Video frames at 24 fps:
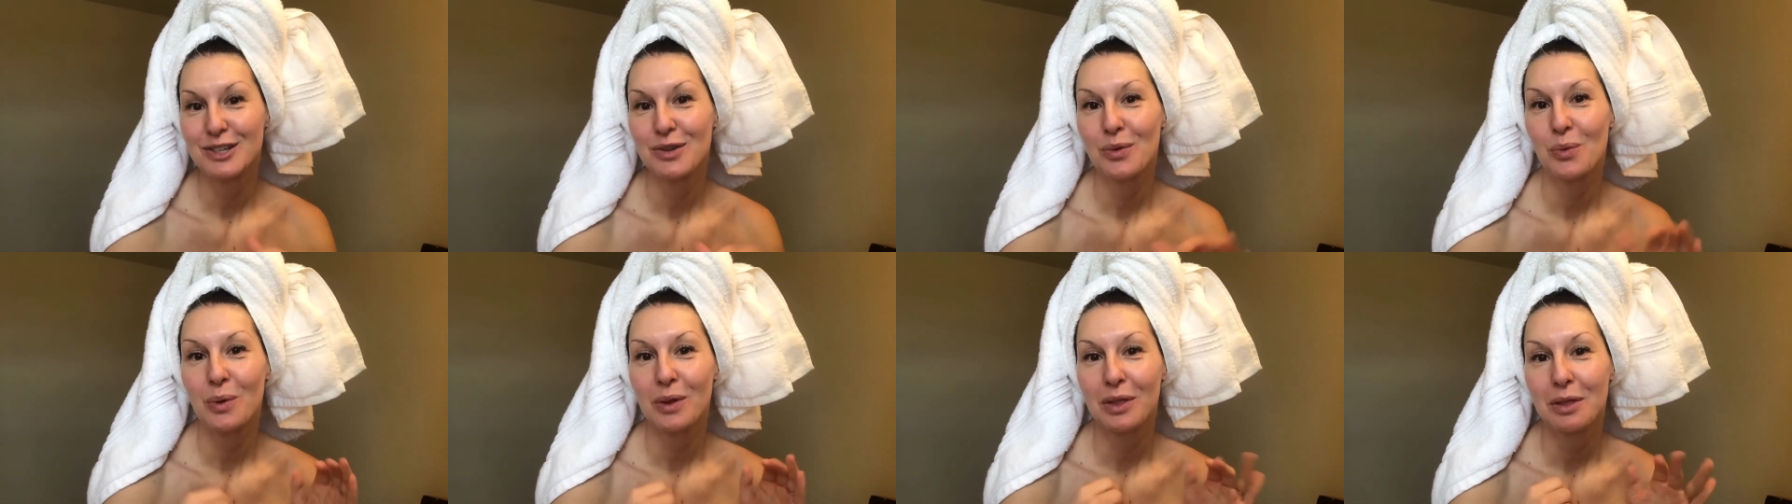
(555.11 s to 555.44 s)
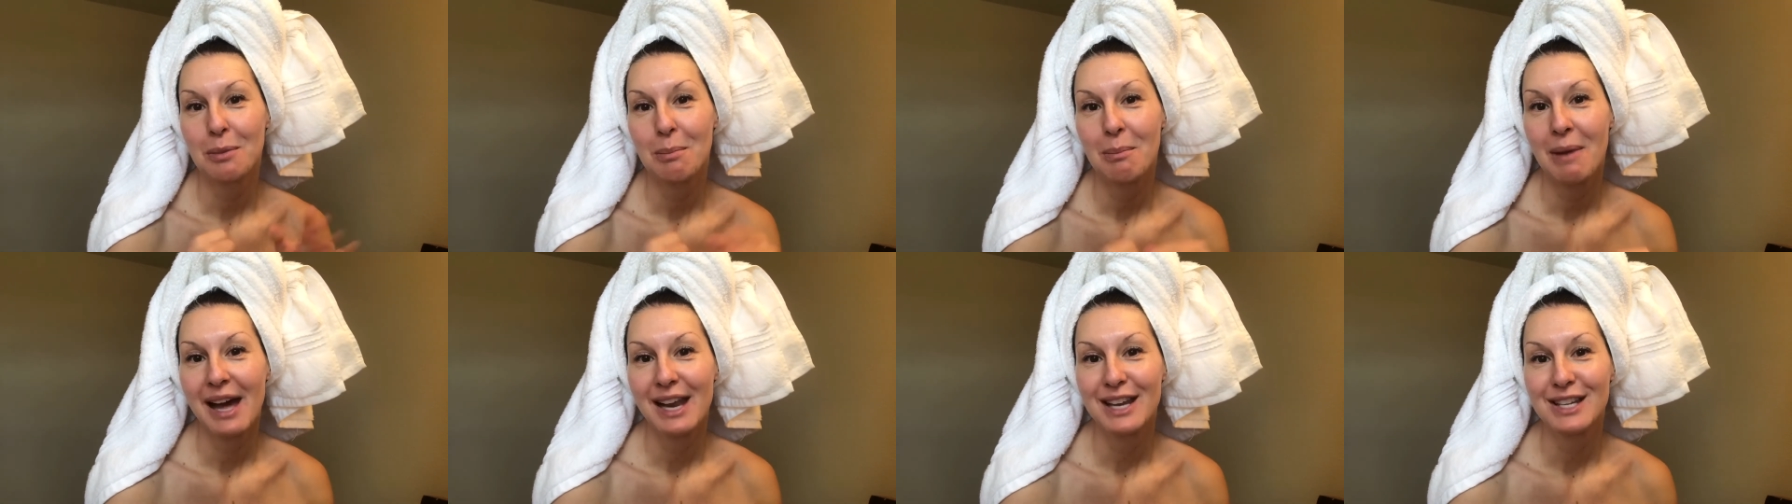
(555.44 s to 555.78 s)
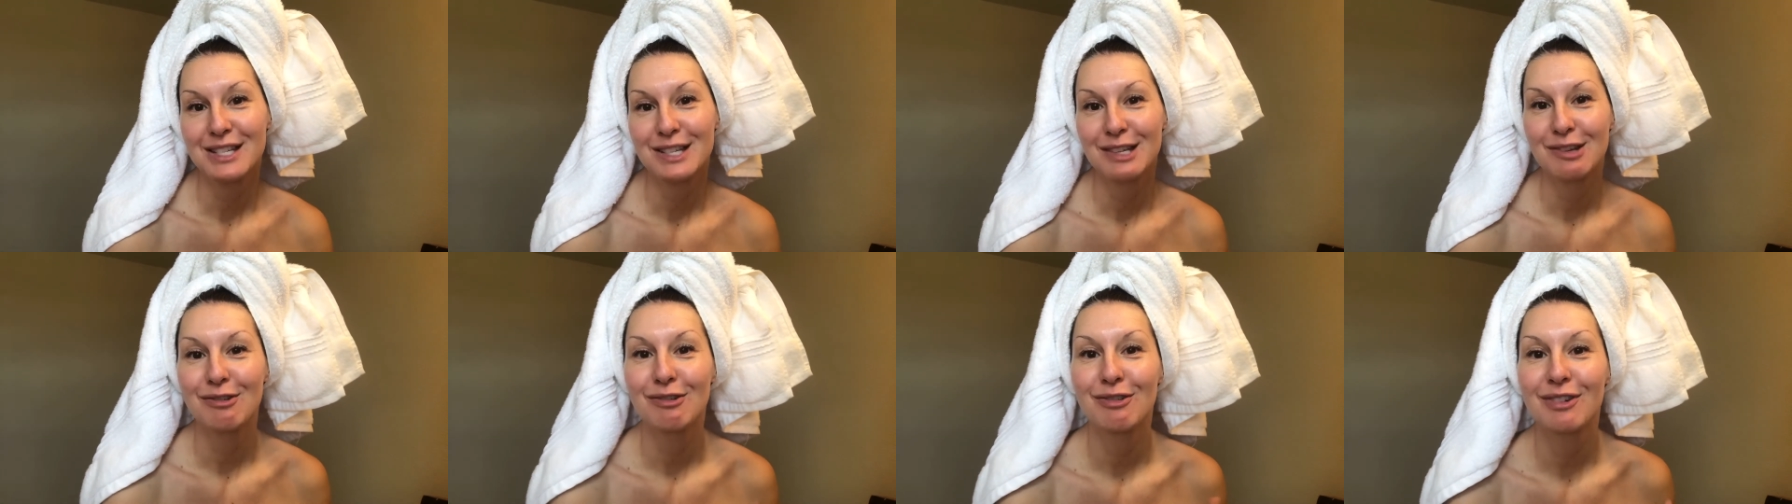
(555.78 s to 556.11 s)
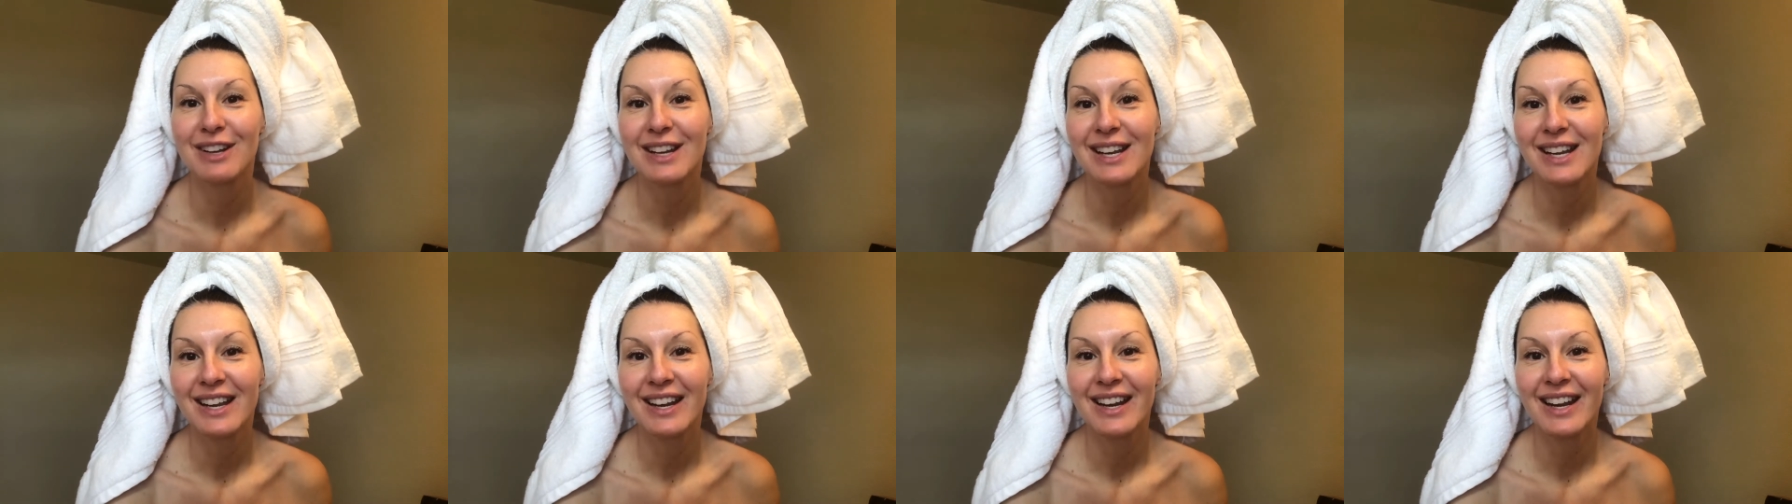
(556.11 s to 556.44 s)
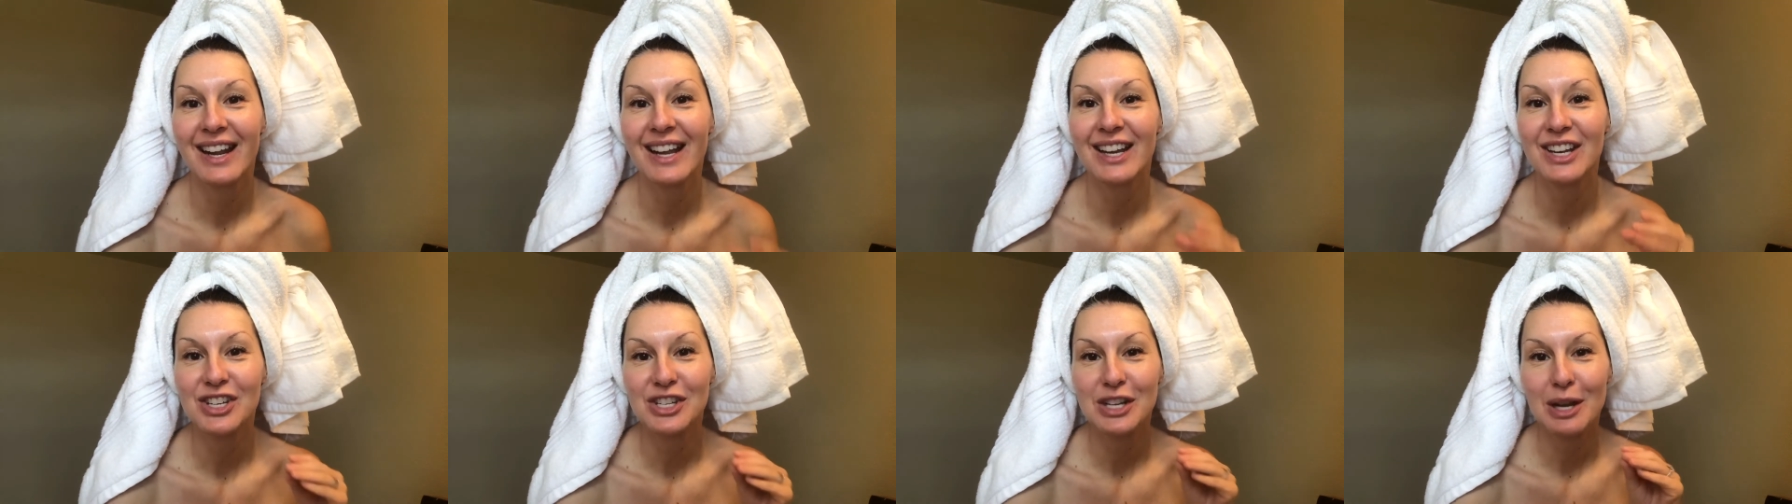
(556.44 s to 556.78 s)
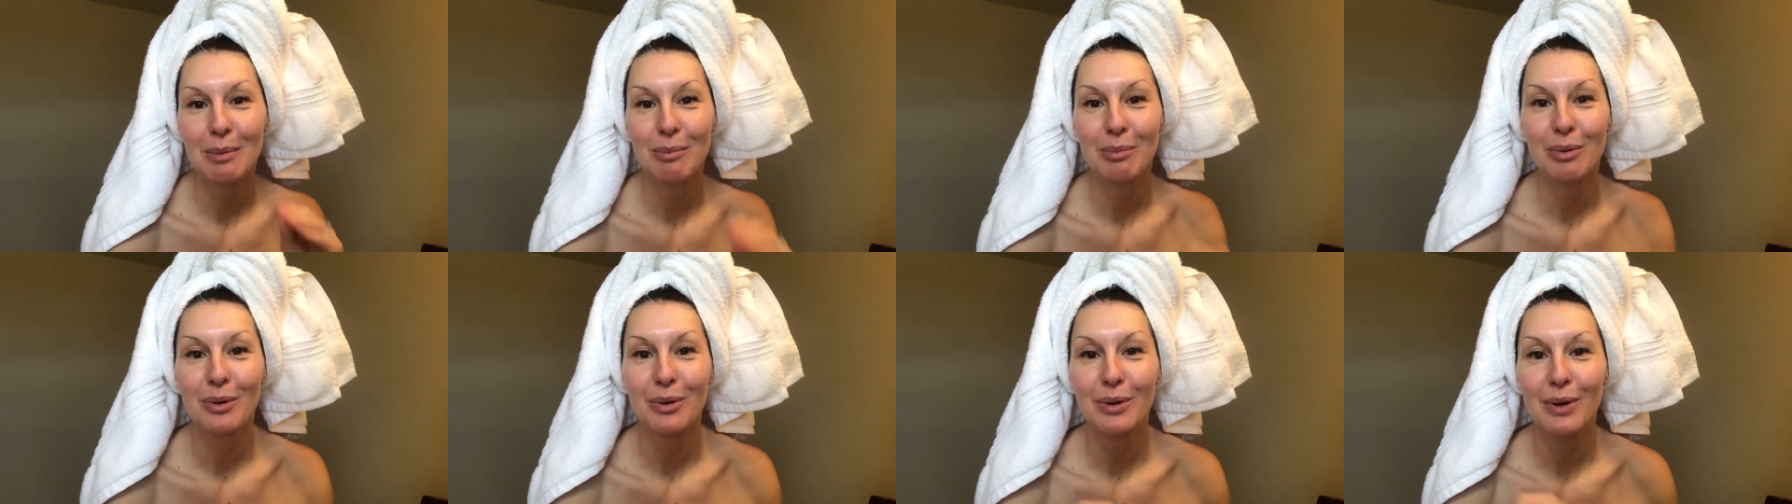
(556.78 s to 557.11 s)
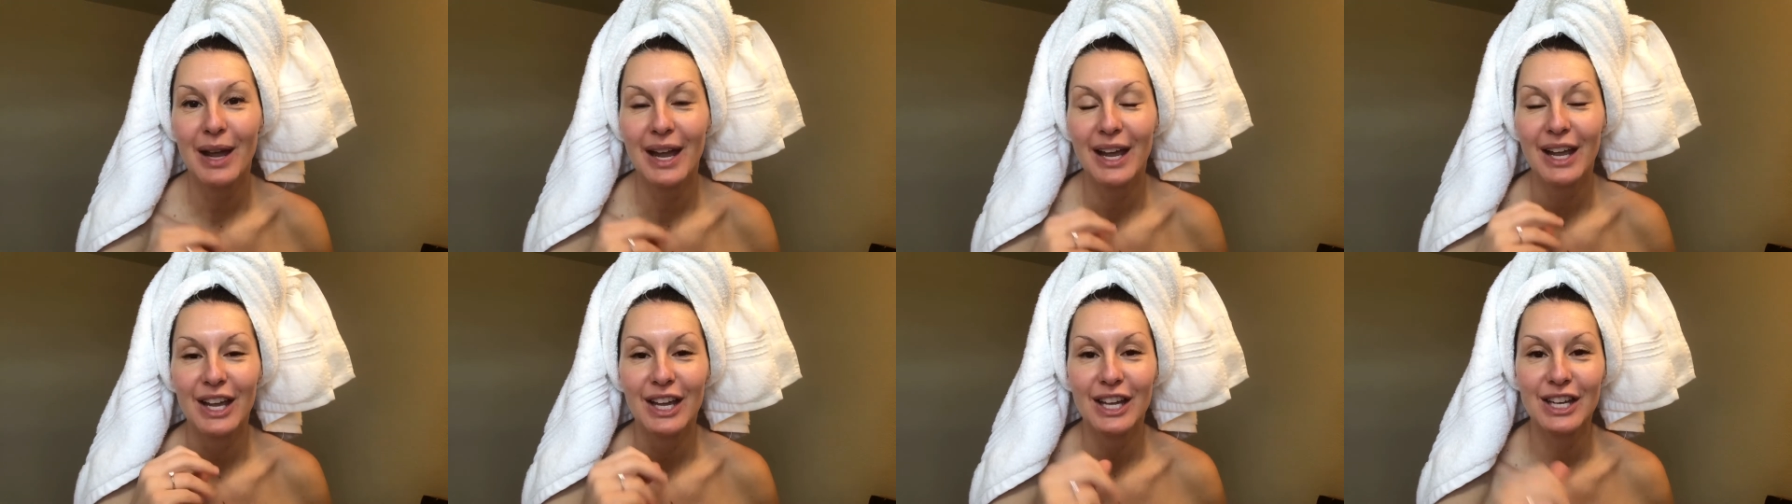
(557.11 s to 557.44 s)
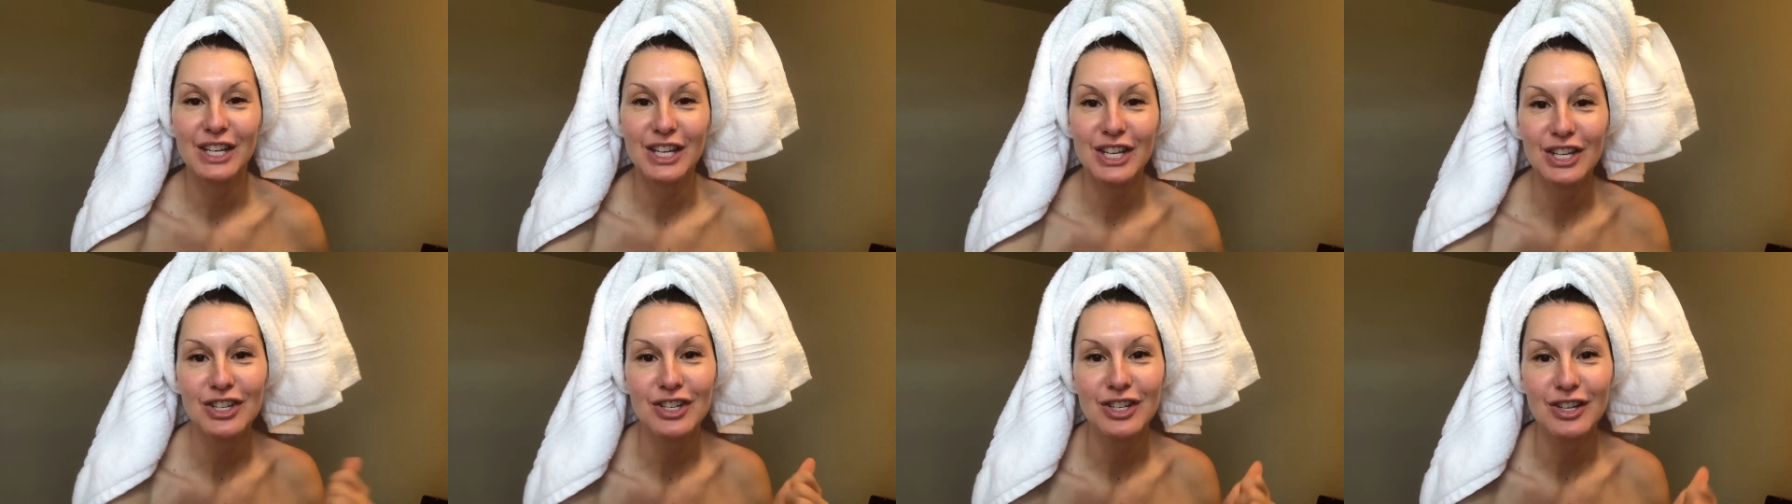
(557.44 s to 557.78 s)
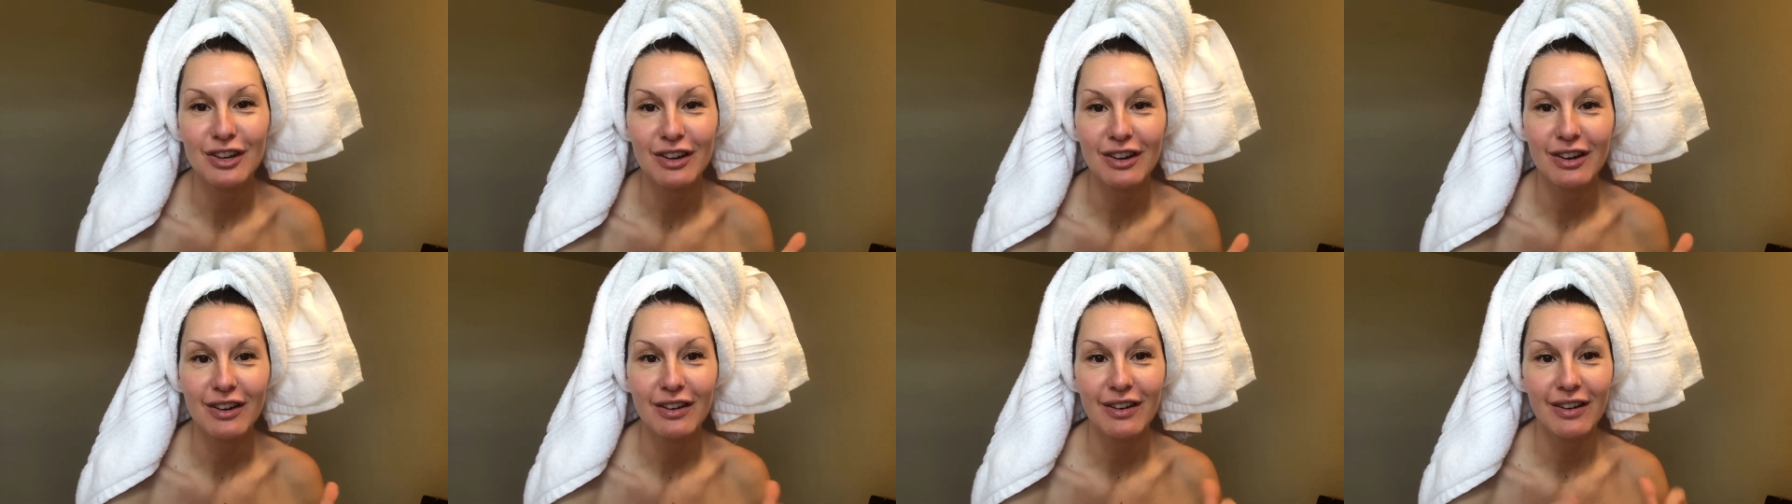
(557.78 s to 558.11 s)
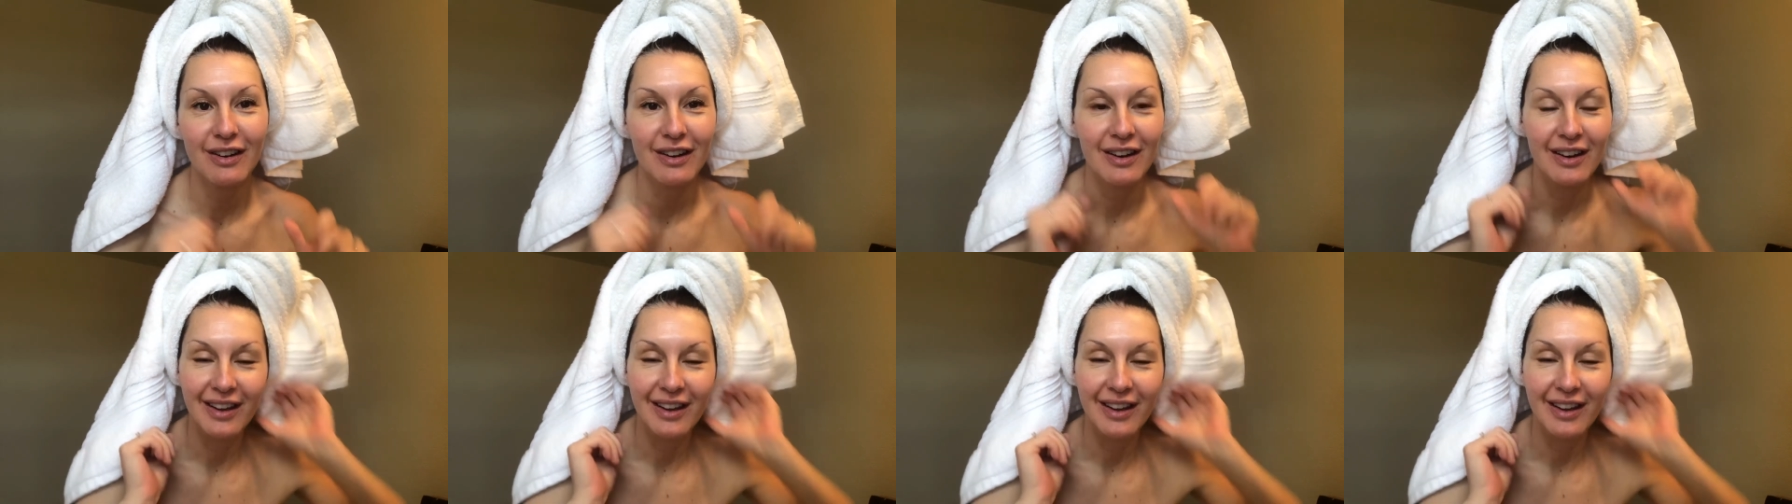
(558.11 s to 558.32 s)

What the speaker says: with Madison Reed shampoo and conditioner,